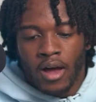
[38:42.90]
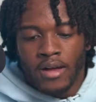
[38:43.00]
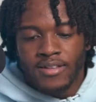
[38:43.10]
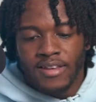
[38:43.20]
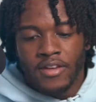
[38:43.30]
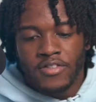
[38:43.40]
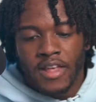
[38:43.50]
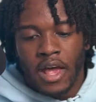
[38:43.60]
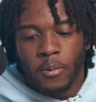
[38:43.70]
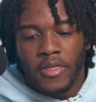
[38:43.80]
Jeff
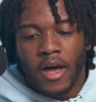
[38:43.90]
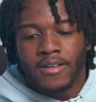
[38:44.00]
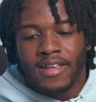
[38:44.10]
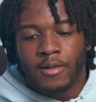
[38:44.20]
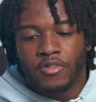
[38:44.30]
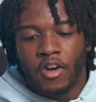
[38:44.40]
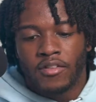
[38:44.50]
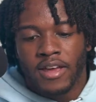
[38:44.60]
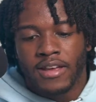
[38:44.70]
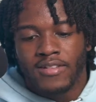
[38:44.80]
said, with how Tibbs
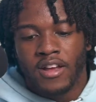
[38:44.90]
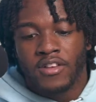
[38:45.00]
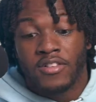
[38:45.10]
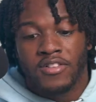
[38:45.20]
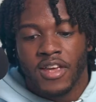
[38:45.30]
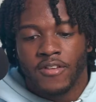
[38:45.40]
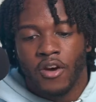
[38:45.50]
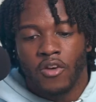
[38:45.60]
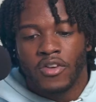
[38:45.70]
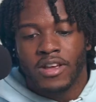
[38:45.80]
rotates, there's
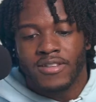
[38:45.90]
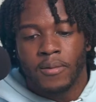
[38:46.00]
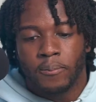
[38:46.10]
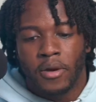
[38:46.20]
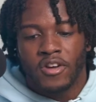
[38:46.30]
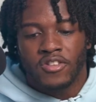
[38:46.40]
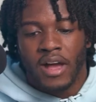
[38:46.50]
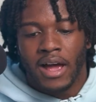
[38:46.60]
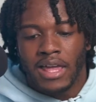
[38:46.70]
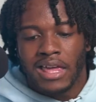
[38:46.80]
zero reason Burks,
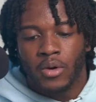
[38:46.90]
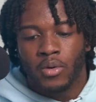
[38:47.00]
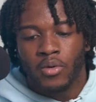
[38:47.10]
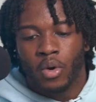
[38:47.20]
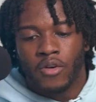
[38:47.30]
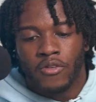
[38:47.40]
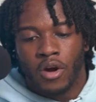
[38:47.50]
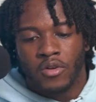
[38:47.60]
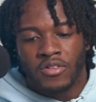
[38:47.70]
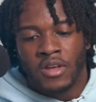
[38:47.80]
IQ, or
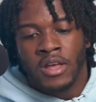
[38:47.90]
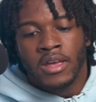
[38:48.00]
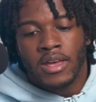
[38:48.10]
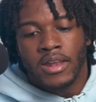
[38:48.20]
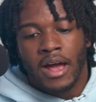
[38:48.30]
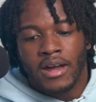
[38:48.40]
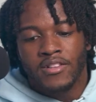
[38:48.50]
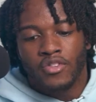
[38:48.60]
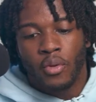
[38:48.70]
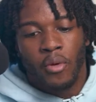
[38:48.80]
Rose cannot
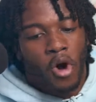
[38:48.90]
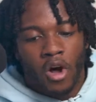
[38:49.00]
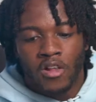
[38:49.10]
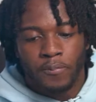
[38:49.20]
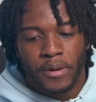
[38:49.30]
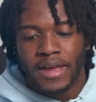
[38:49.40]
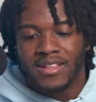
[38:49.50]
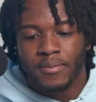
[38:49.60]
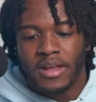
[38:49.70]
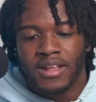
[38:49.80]
consume all of
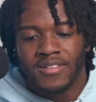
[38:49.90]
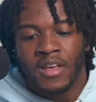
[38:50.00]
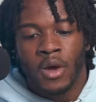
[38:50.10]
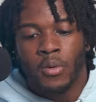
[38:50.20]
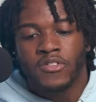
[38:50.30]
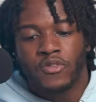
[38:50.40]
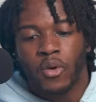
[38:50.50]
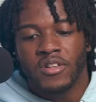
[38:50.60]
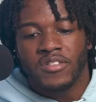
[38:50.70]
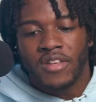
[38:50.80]
Peyton's minutes. We
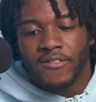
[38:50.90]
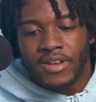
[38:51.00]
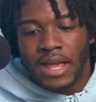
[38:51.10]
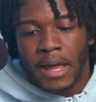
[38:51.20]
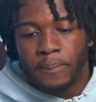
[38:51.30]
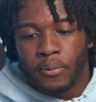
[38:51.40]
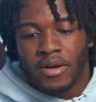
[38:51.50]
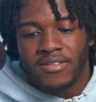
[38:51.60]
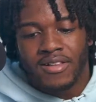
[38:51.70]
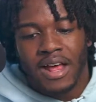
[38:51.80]
scored 78
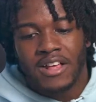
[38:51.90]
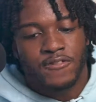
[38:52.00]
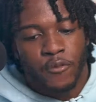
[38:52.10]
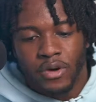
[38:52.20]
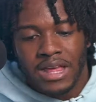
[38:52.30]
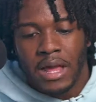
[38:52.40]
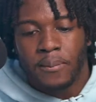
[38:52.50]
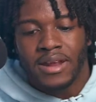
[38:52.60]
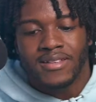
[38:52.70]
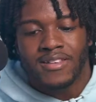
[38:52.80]
points the last 48
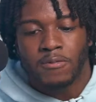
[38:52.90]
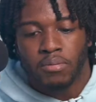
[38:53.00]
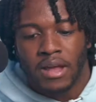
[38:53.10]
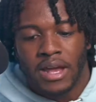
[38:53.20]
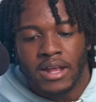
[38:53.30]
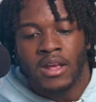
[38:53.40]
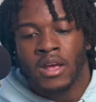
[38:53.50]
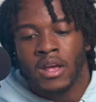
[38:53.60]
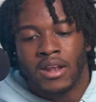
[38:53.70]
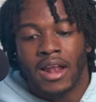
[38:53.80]
minutes has played.
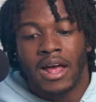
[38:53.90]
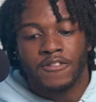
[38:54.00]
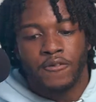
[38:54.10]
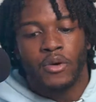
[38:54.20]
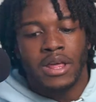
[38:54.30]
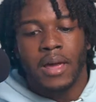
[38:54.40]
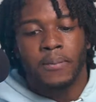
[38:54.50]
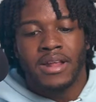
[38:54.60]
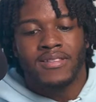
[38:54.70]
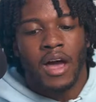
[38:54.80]
The last 48
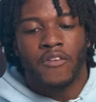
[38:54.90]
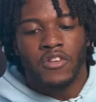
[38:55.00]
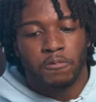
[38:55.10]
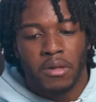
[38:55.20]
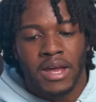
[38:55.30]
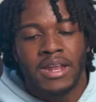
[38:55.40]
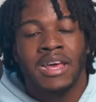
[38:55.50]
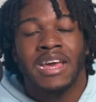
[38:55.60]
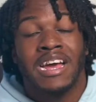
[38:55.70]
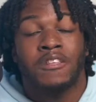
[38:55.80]
minutes Elf has played.
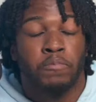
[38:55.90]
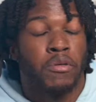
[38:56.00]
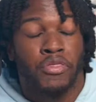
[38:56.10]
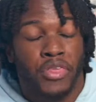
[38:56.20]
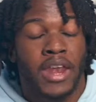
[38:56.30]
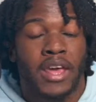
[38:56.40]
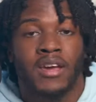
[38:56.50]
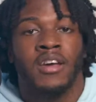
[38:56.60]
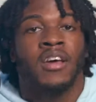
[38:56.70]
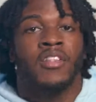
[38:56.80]
It's pathetic.
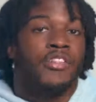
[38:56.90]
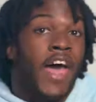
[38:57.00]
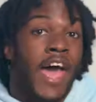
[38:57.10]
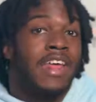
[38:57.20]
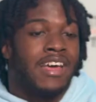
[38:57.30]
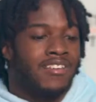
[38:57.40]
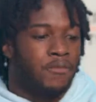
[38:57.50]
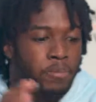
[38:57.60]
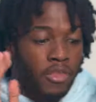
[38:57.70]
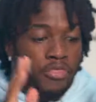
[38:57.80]
That is
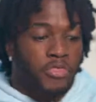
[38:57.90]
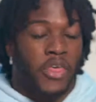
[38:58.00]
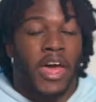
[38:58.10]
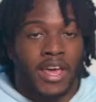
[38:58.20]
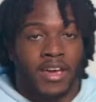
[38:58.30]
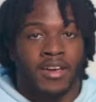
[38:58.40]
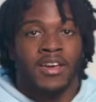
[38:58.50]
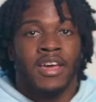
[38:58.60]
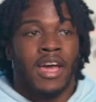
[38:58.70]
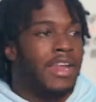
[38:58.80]
pathetic.
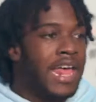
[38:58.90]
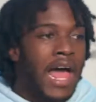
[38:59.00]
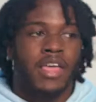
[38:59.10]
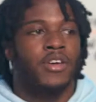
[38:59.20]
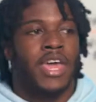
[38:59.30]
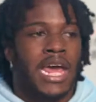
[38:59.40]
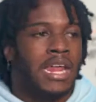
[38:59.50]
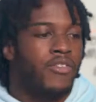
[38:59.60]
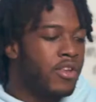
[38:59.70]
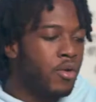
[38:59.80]
And now you can't
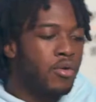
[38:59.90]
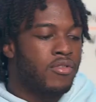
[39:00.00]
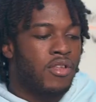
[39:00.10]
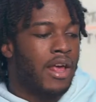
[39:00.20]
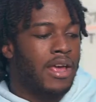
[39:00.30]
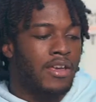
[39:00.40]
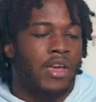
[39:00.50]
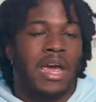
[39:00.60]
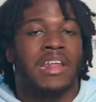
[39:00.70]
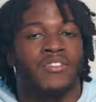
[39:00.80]
even you
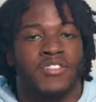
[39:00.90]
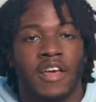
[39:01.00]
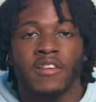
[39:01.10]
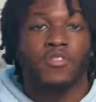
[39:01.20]
can't even say it's